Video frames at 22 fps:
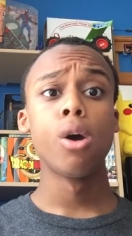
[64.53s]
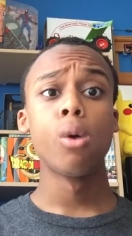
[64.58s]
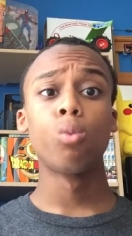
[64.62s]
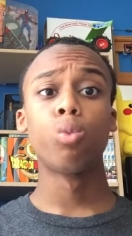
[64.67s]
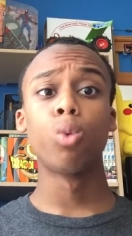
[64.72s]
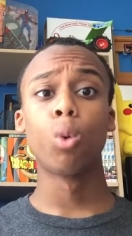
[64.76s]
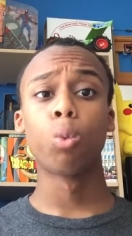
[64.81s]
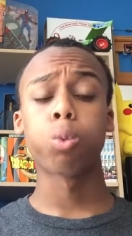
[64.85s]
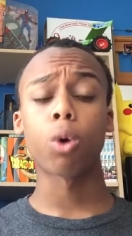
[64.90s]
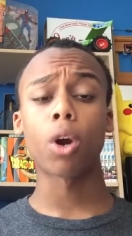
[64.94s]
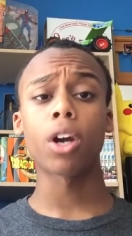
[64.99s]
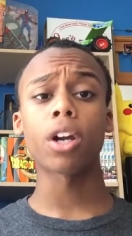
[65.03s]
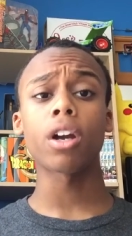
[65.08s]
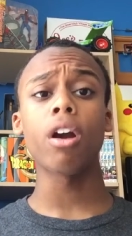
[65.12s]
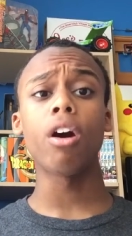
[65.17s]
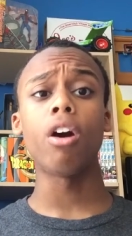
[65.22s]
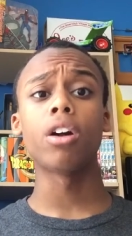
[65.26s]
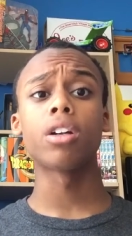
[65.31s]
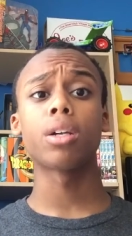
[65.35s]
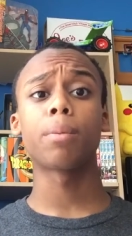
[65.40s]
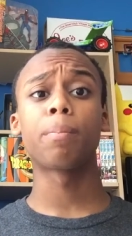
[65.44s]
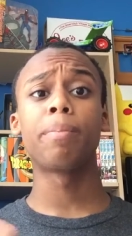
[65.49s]
will work
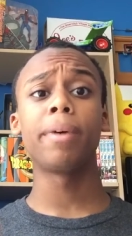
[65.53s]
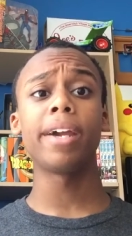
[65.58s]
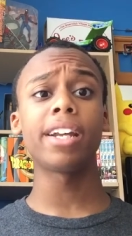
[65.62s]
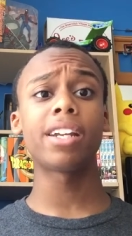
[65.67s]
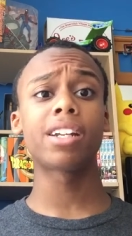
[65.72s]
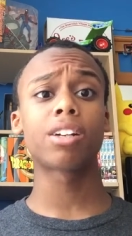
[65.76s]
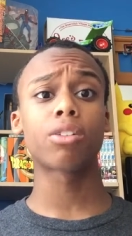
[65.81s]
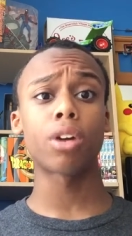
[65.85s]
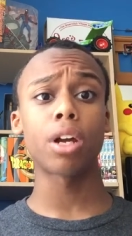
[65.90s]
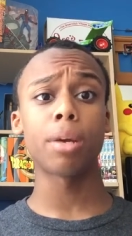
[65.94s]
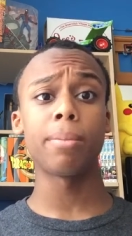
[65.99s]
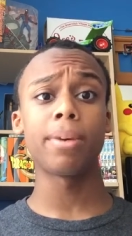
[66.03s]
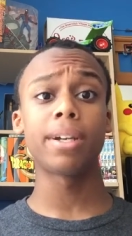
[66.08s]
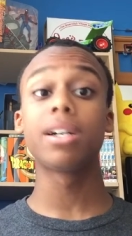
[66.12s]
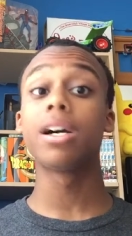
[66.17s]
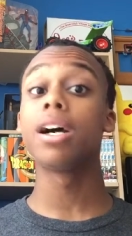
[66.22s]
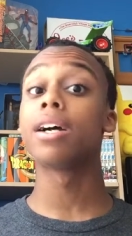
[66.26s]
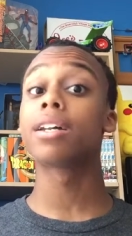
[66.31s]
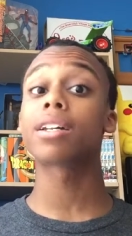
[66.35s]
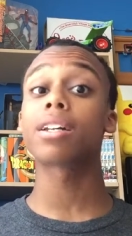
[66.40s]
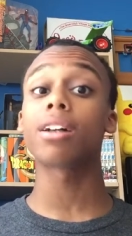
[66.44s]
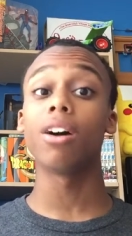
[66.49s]
on the big screen
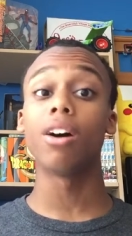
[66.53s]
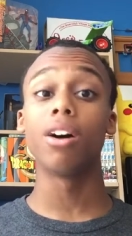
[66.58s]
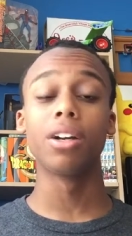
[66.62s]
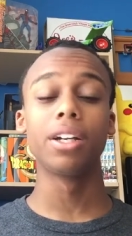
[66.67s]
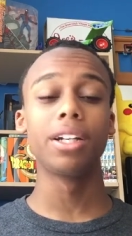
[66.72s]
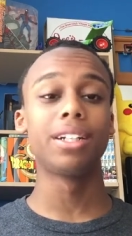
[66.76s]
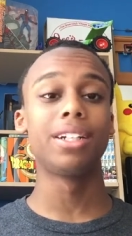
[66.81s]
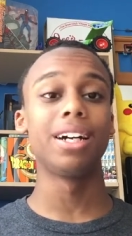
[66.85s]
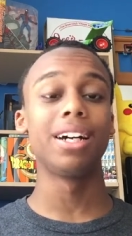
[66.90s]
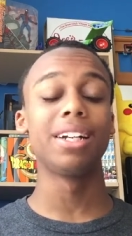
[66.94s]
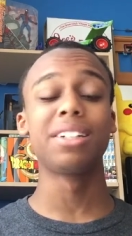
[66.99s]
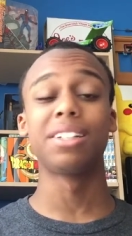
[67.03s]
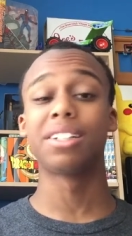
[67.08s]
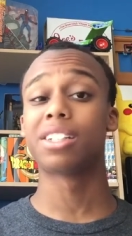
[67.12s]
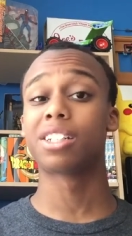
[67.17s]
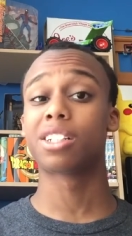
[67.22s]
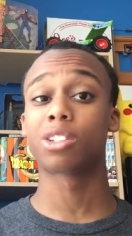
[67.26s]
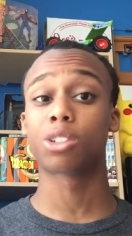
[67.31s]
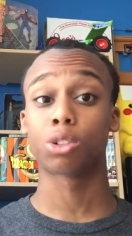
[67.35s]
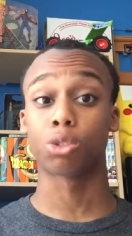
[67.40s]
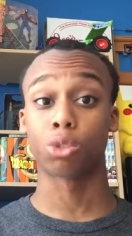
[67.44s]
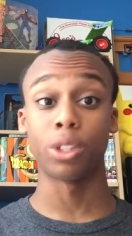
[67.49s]
because all he does
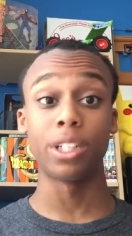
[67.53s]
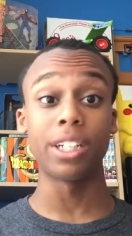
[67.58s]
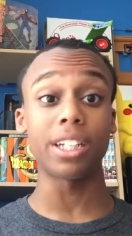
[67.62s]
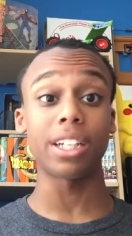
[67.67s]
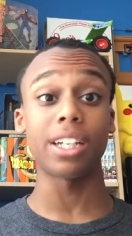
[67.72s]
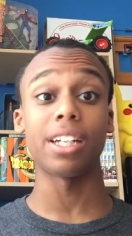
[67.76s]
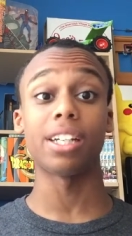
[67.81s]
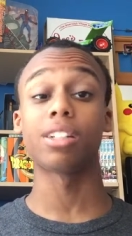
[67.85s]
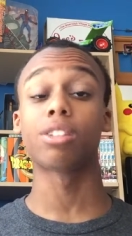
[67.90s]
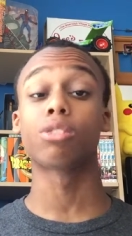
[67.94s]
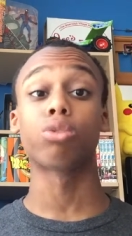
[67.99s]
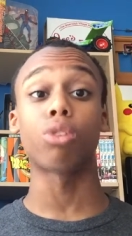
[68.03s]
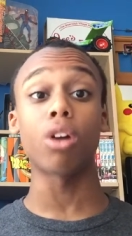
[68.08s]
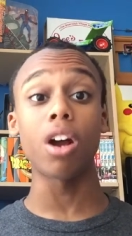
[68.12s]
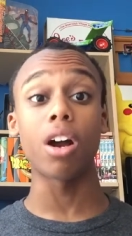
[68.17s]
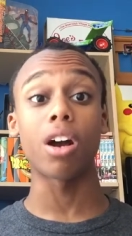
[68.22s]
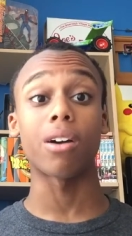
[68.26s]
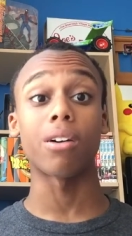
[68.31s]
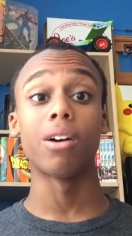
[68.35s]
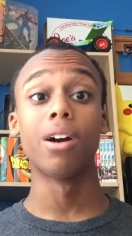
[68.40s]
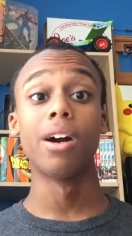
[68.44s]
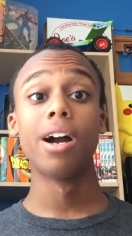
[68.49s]
is shrink and
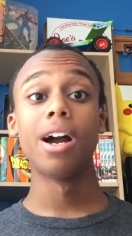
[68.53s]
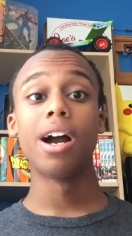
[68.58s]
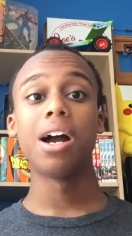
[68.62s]
grow.